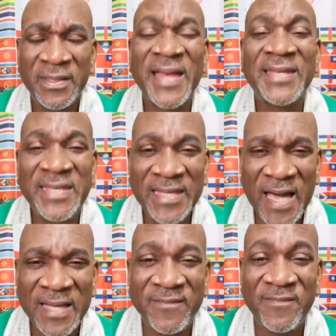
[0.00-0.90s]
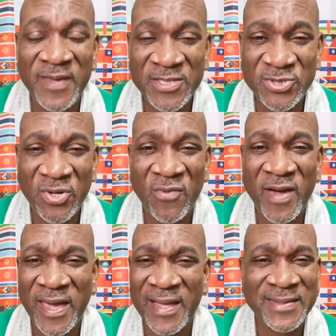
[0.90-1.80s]
that he had victory
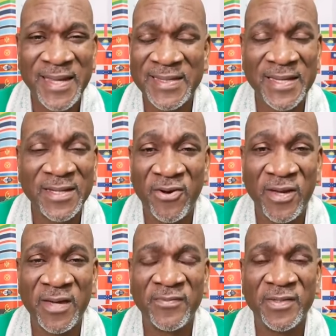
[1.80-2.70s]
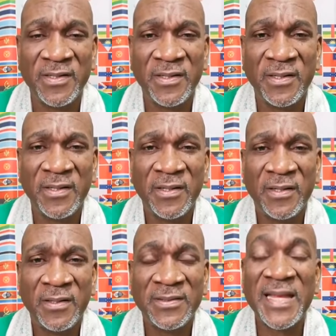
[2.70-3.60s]
over hell, death, and the grave
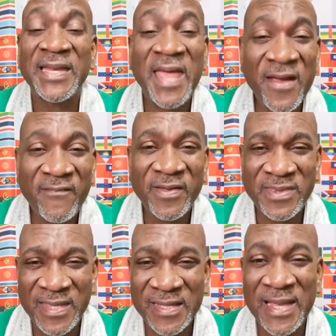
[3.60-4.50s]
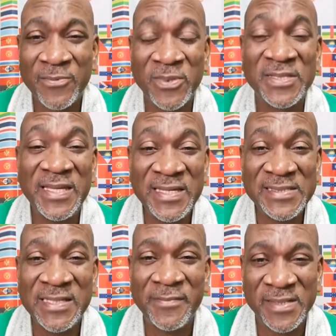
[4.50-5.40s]
that everything that would
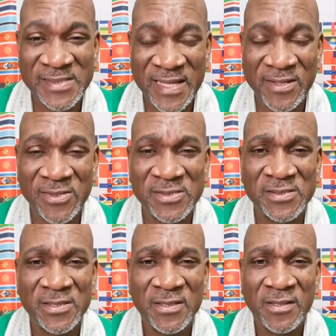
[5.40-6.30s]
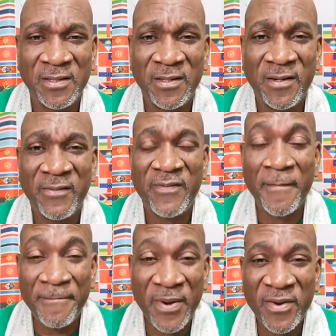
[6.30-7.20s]
easily beset us,
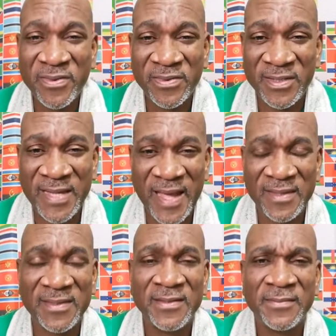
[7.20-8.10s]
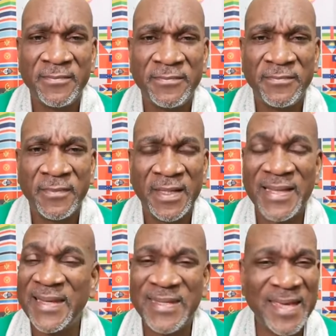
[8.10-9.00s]
from birth to death,
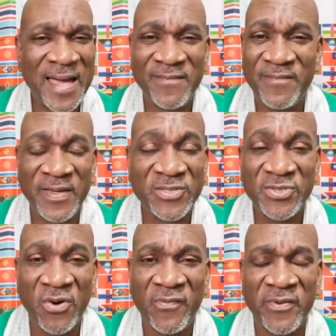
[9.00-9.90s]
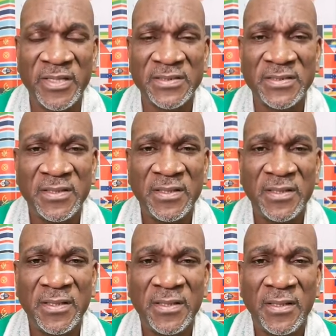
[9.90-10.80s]
that he had victory over it.
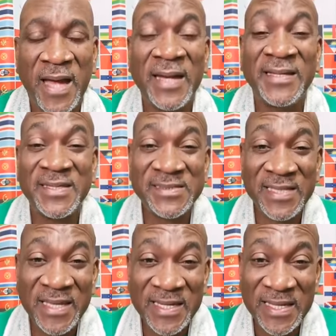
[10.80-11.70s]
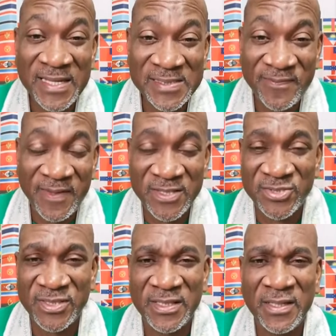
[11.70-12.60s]
And it is in his
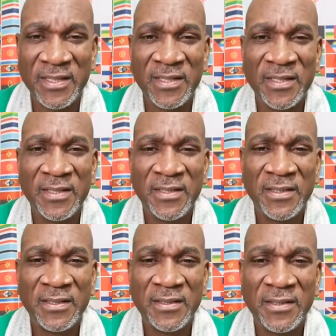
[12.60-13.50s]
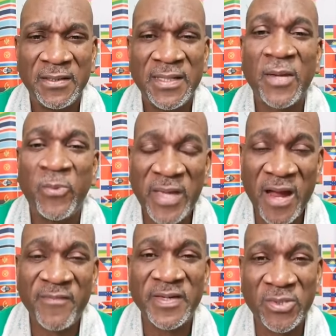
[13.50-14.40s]
victory that we
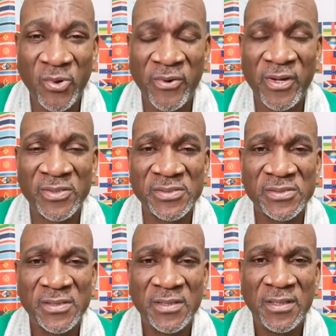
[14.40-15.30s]
are victorious.